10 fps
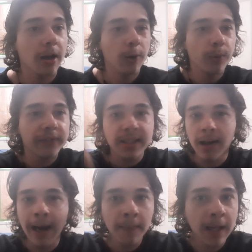With the
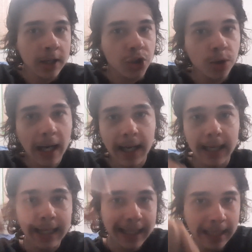timeline track
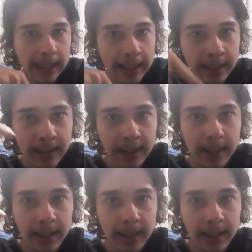in,